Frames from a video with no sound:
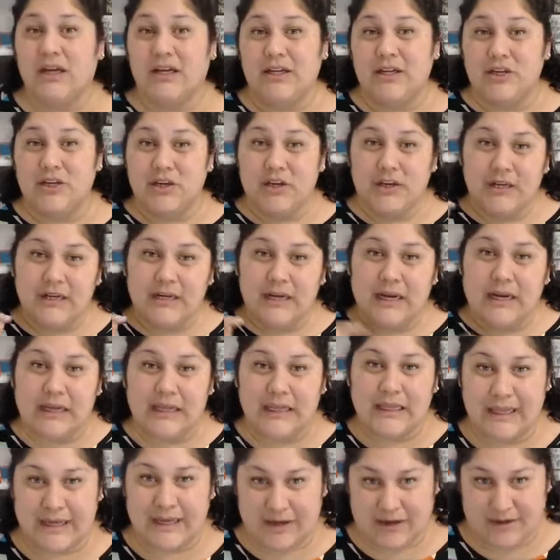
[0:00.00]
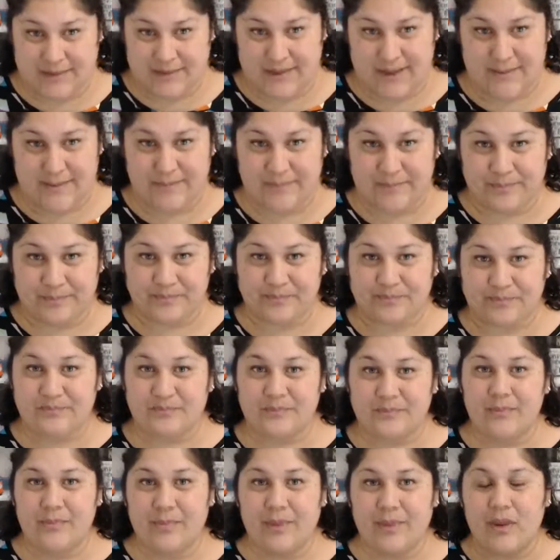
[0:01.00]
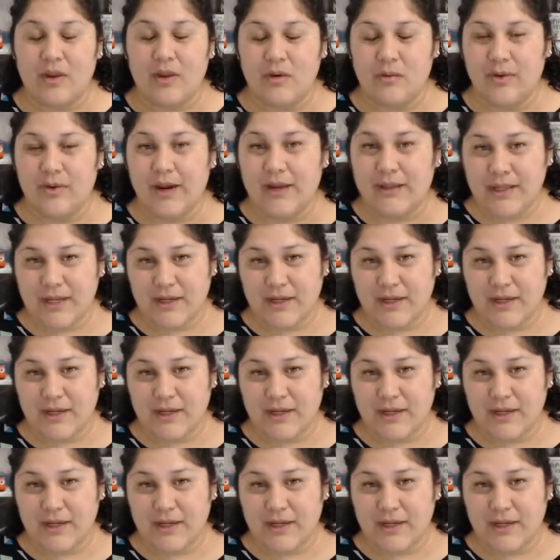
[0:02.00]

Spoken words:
You couldn't click on them, right?